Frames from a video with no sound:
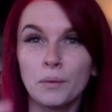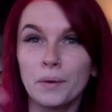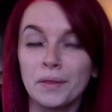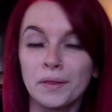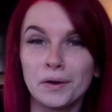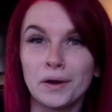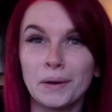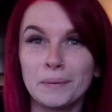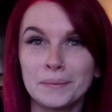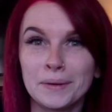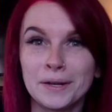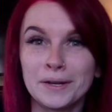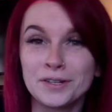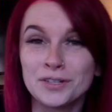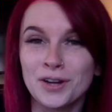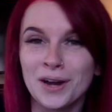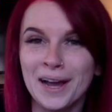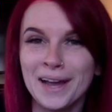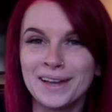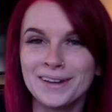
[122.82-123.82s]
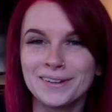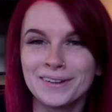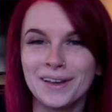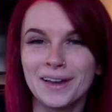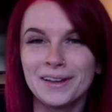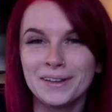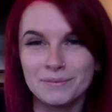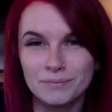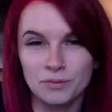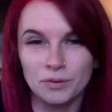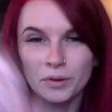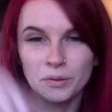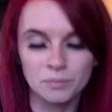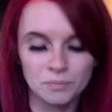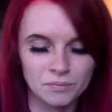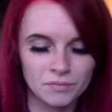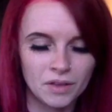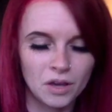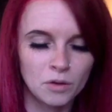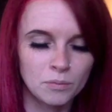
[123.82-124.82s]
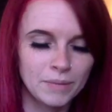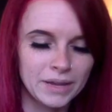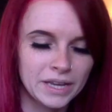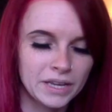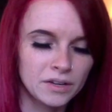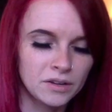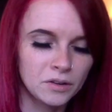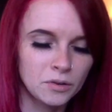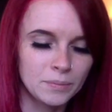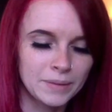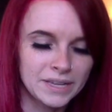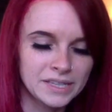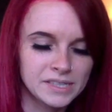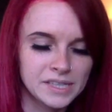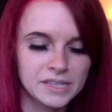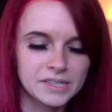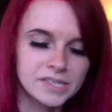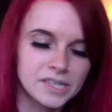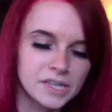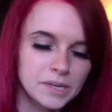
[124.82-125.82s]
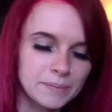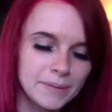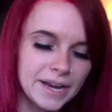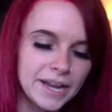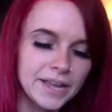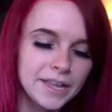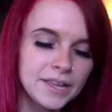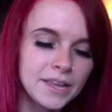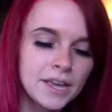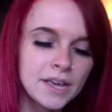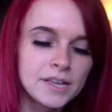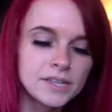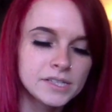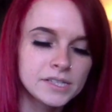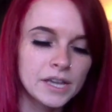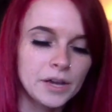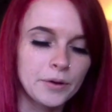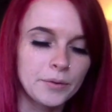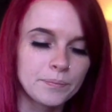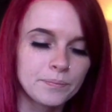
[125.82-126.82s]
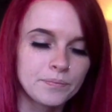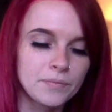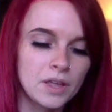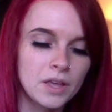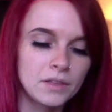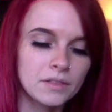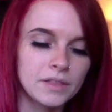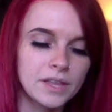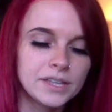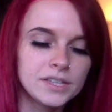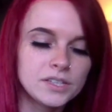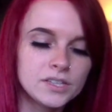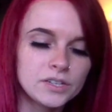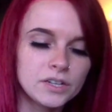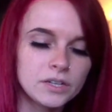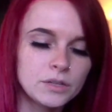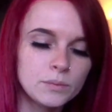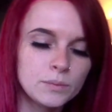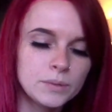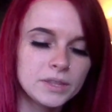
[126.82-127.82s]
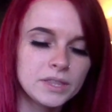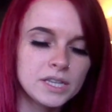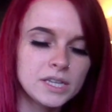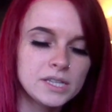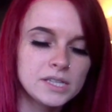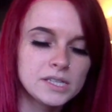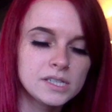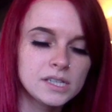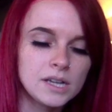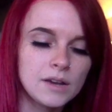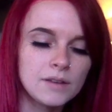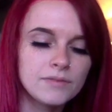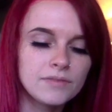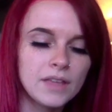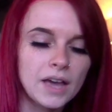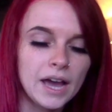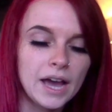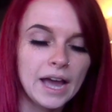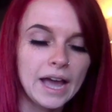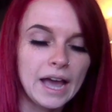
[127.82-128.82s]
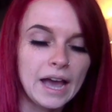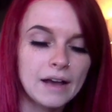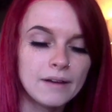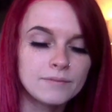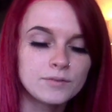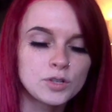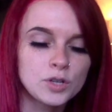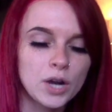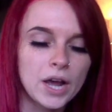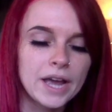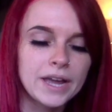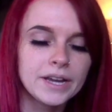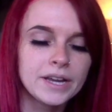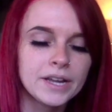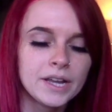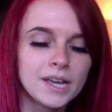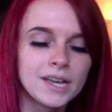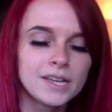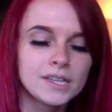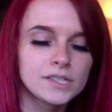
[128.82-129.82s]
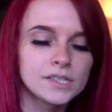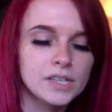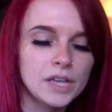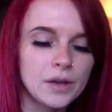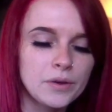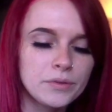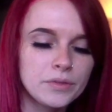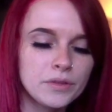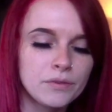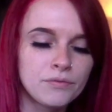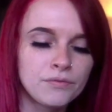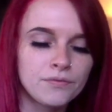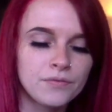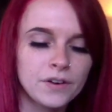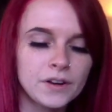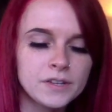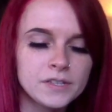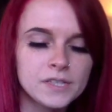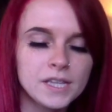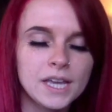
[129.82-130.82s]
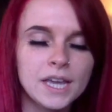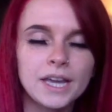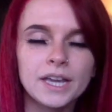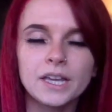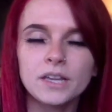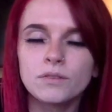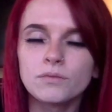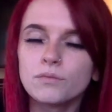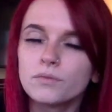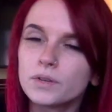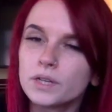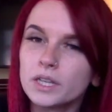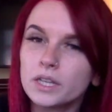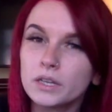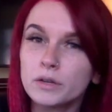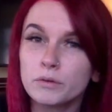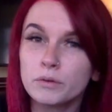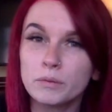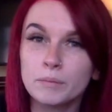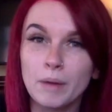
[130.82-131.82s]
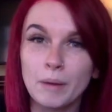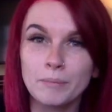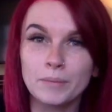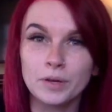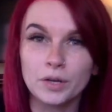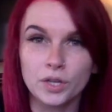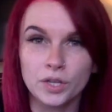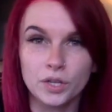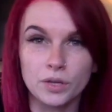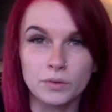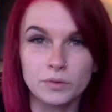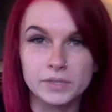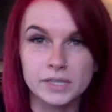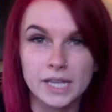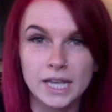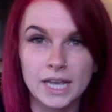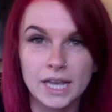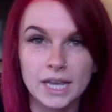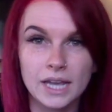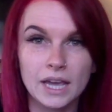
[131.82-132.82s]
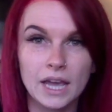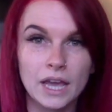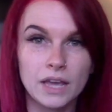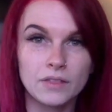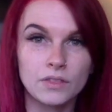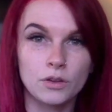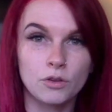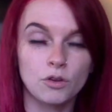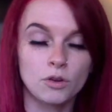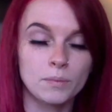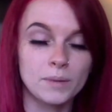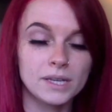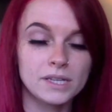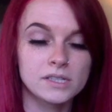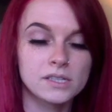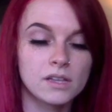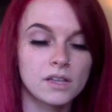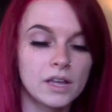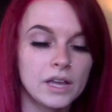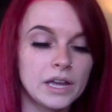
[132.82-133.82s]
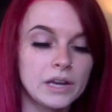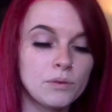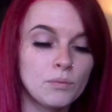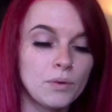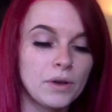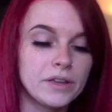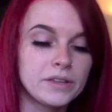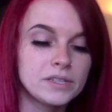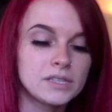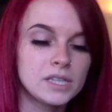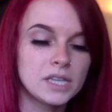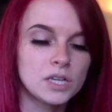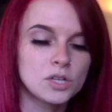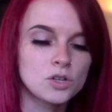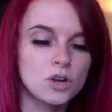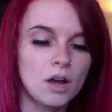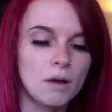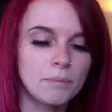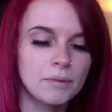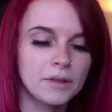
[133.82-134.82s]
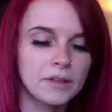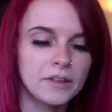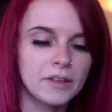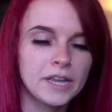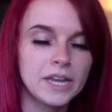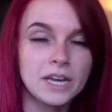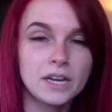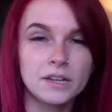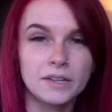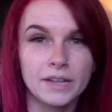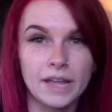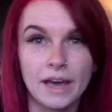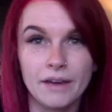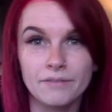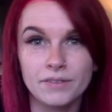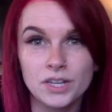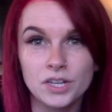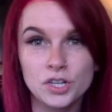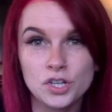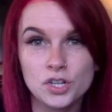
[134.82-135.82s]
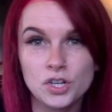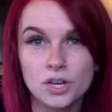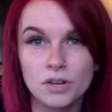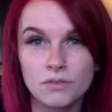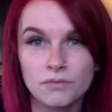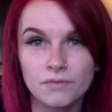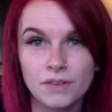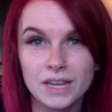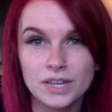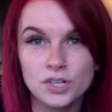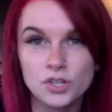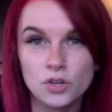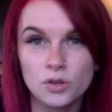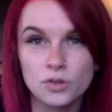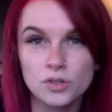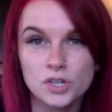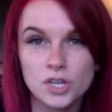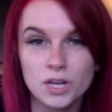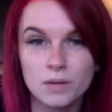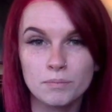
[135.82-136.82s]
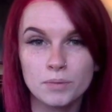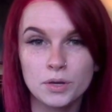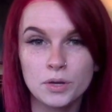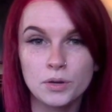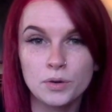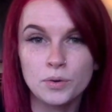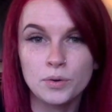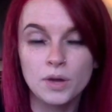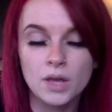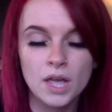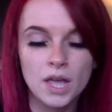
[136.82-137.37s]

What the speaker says: whether I'm going to try it or not. I'll make it all make sense in a minute. So let's start with the stuff that I have tried. So the first thing I can really remember using in the grooming salon was the Tropiclean Lavish Facial Shampoo.